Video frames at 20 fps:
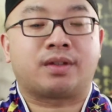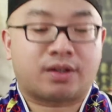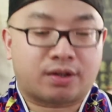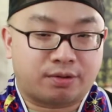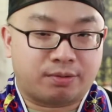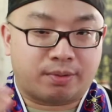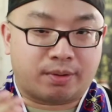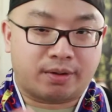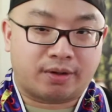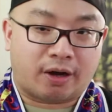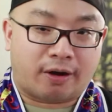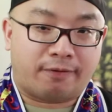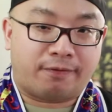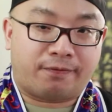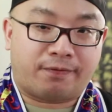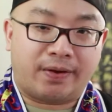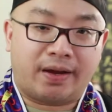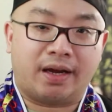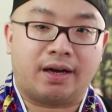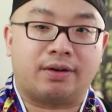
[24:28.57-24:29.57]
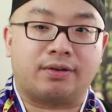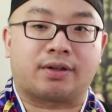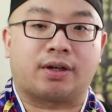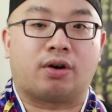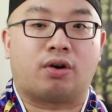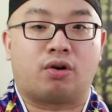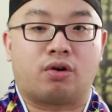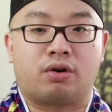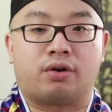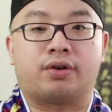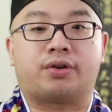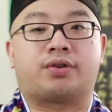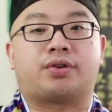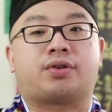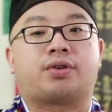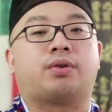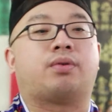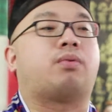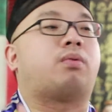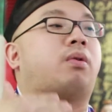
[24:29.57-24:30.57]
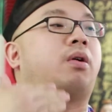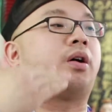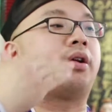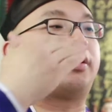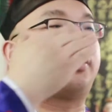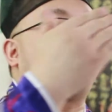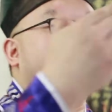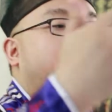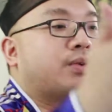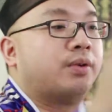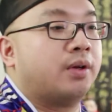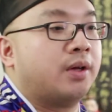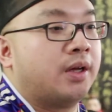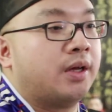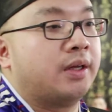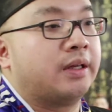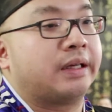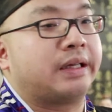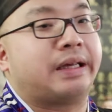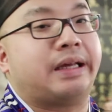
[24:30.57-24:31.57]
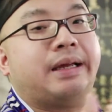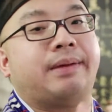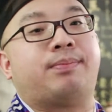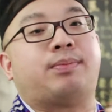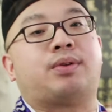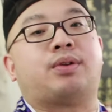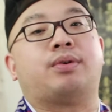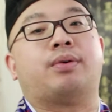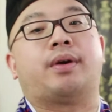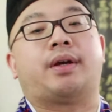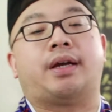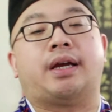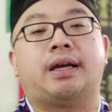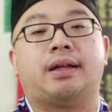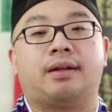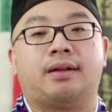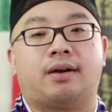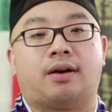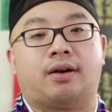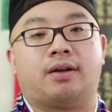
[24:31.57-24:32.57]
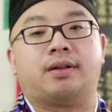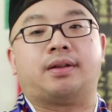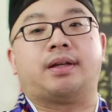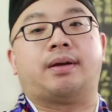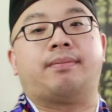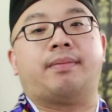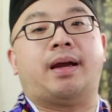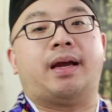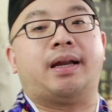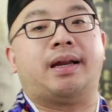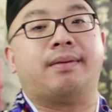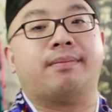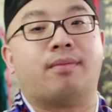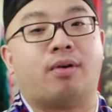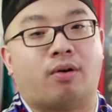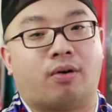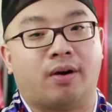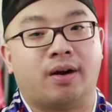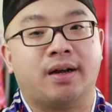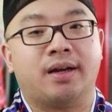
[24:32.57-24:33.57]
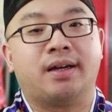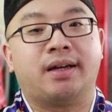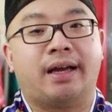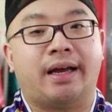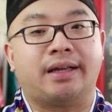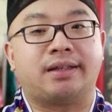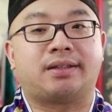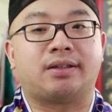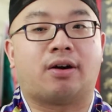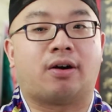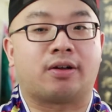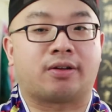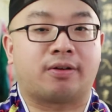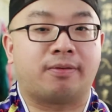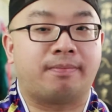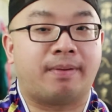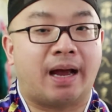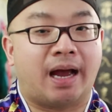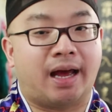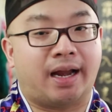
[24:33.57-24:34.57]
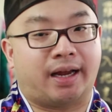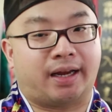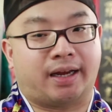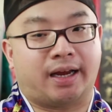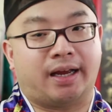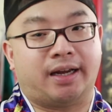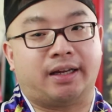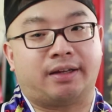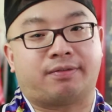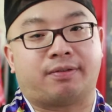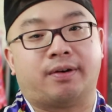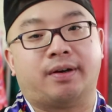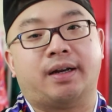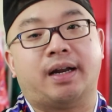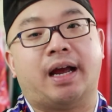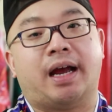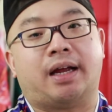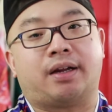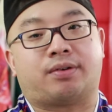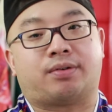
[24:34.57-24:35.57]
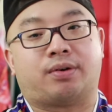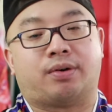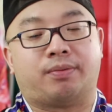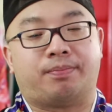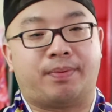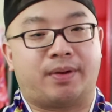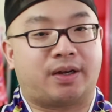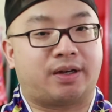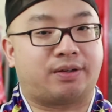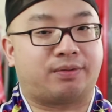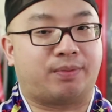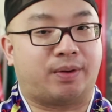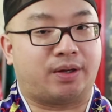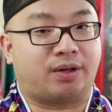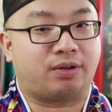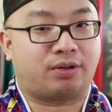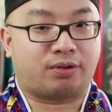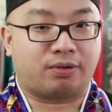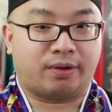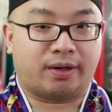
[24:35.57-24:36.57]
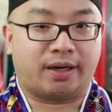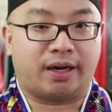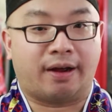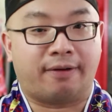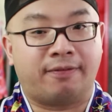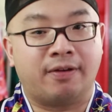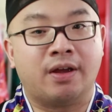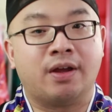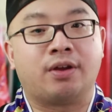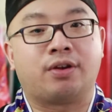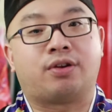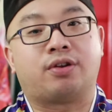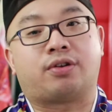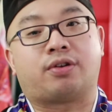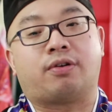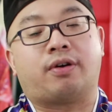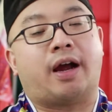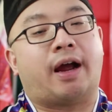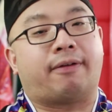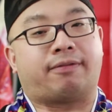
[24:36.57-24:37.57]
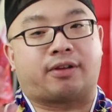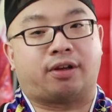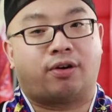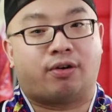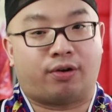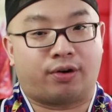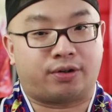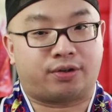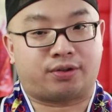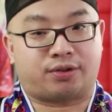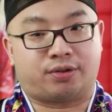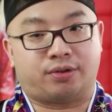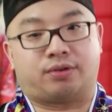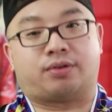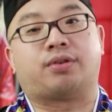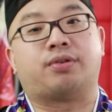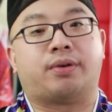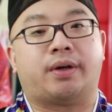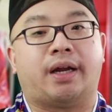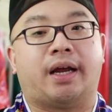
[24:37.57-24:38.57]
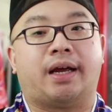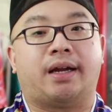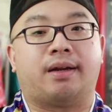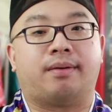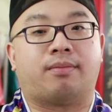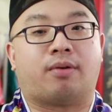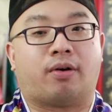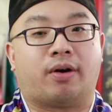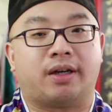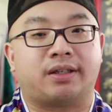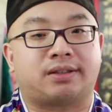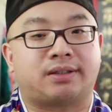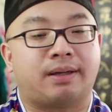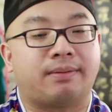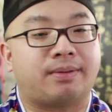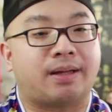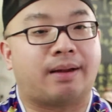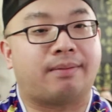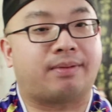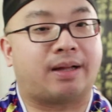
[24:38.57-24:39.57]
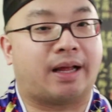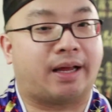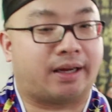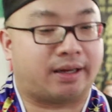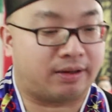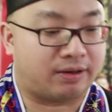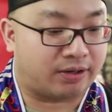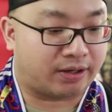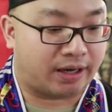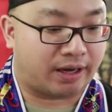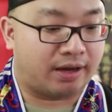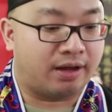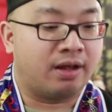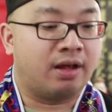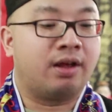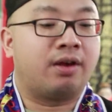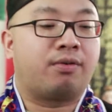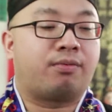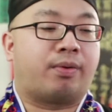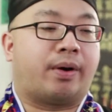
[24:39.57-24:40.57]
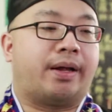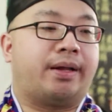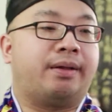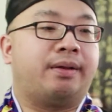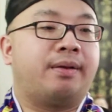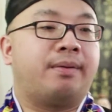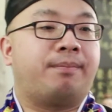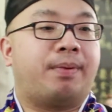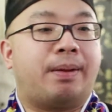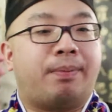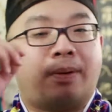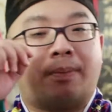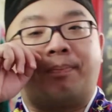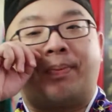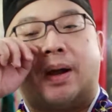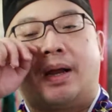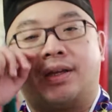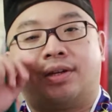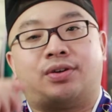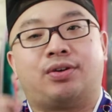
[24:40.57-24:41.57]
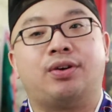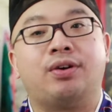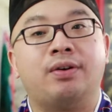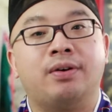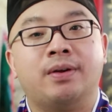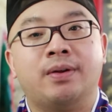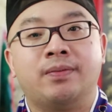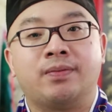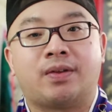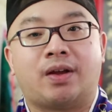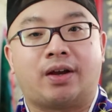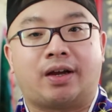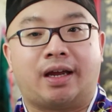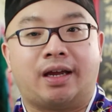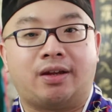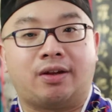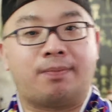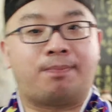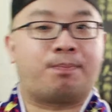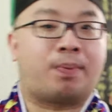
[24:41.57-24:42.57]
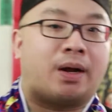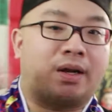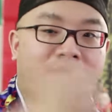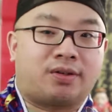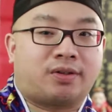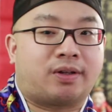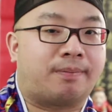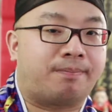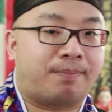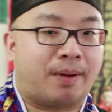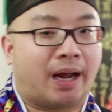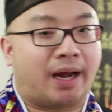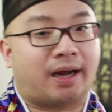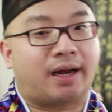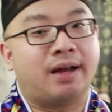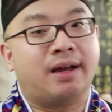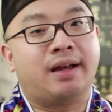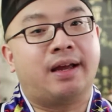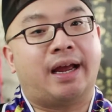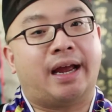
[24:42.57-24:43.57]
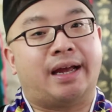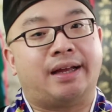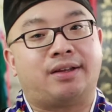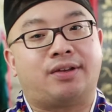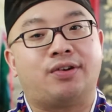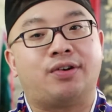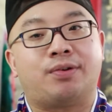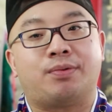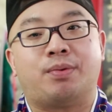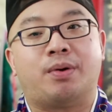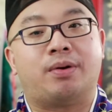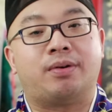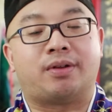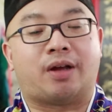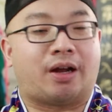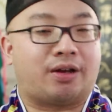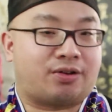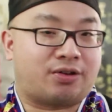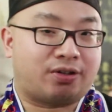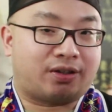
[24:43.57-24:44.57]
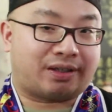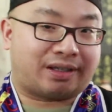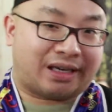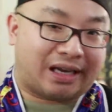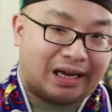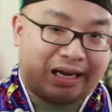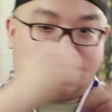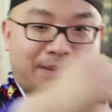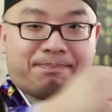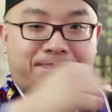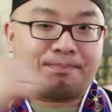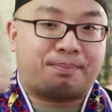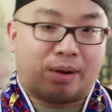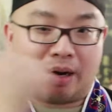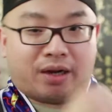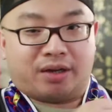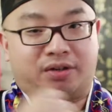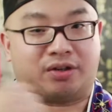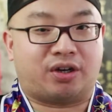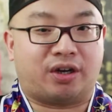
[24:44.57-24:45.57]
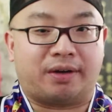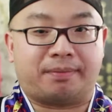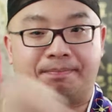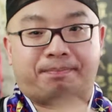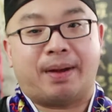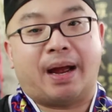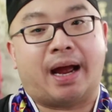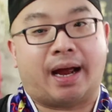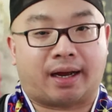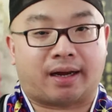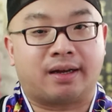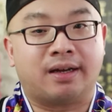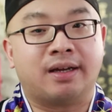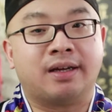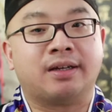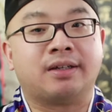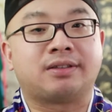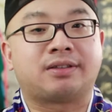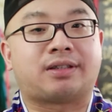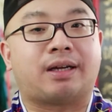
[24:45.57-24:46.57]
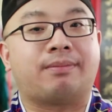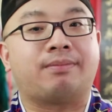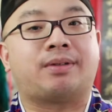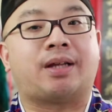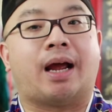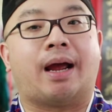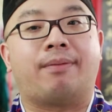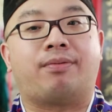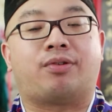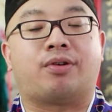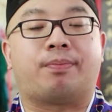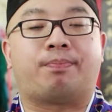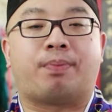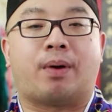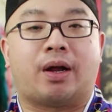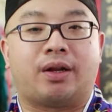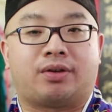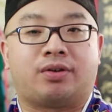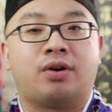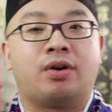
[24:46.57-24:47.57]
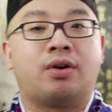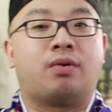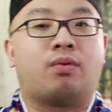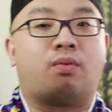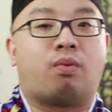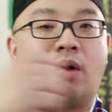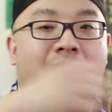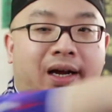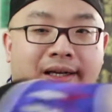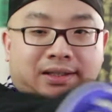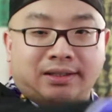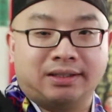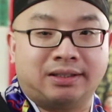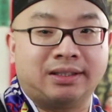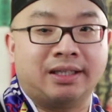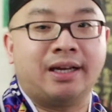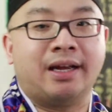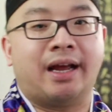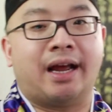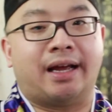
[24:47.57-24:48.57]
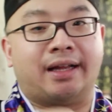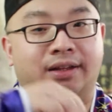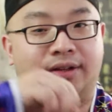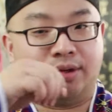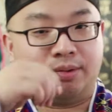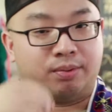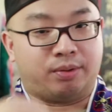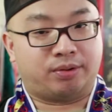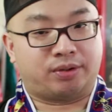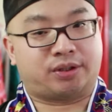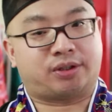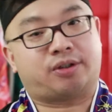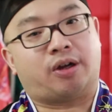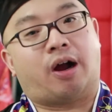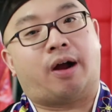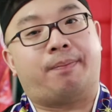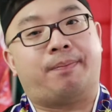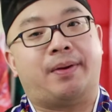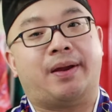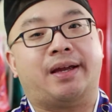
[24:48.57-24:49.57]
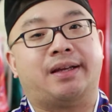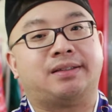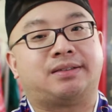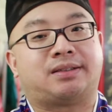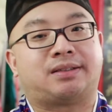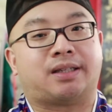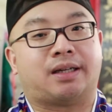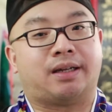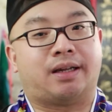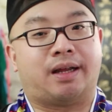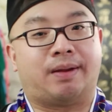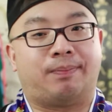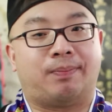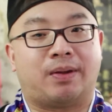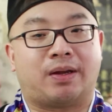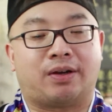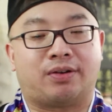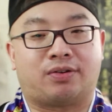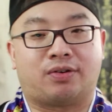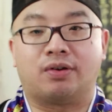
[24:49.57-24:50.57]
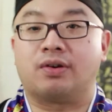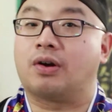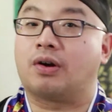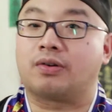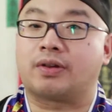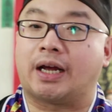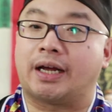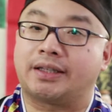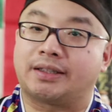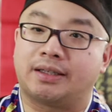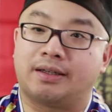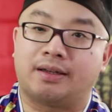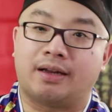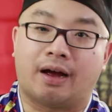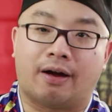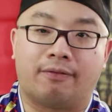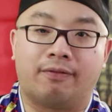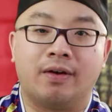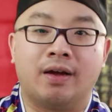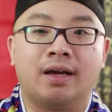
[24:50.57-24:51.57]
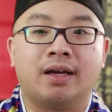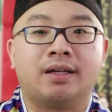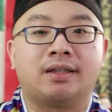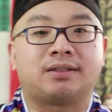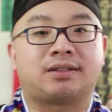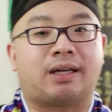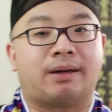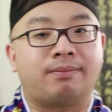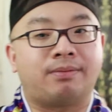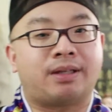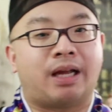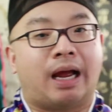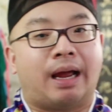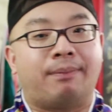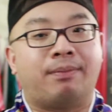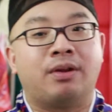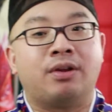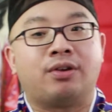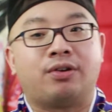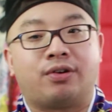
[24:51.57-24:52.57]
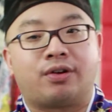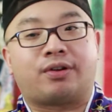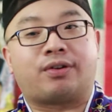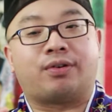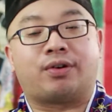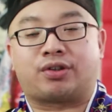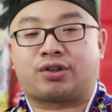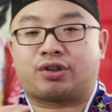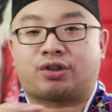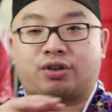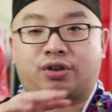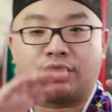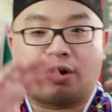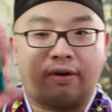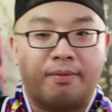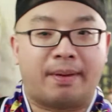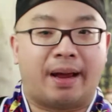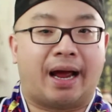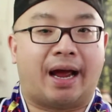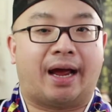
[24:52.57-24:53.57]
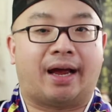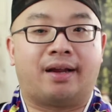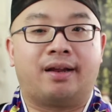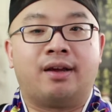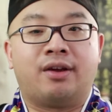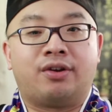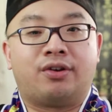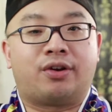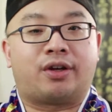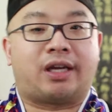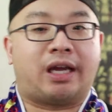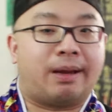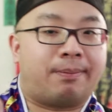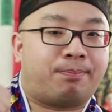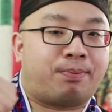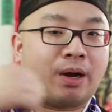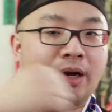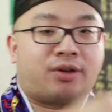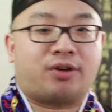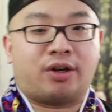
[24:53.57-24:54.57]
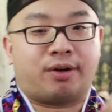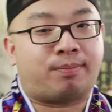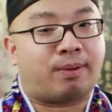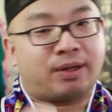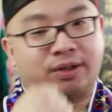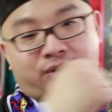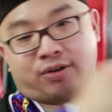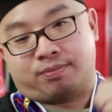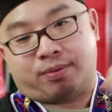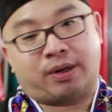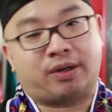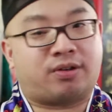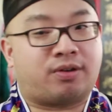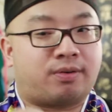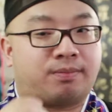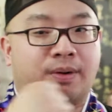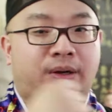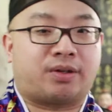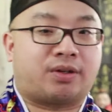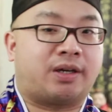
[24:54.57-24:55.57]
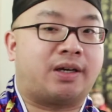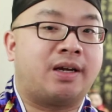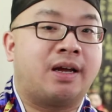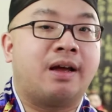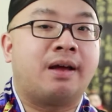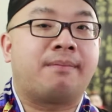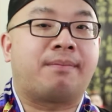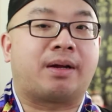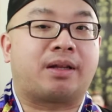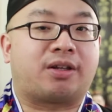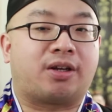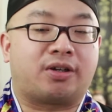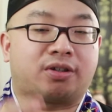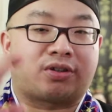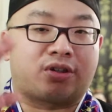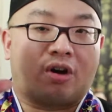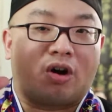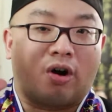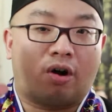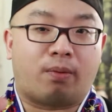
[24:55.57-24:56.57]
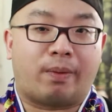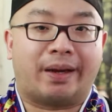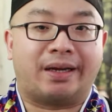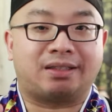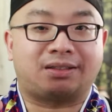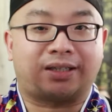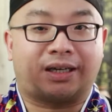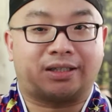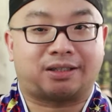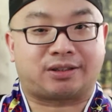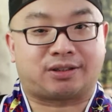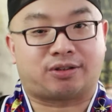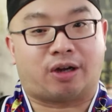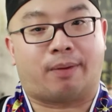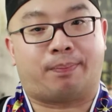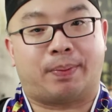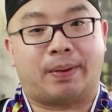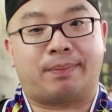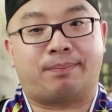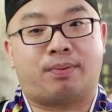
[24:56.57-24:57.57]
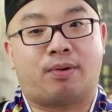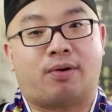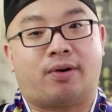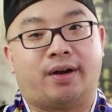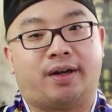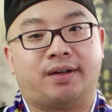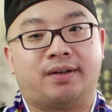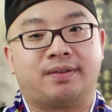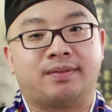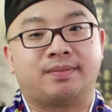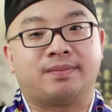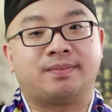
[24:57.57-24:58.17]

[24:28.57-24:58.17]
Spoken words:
You will not feel the urge to want to keep doing it on them anymore. It's automatic and it's very natural, because when you do enough, you don't have the urge to do it anymore. It's sometimes like, okay, when people punch you, okay, you punch them back, and you will not just keep punching back. Sometimes you punch once and you will stop instantly because you know that's enough. Sometimes you're so mad, you keep punching, but there's always a stopping point.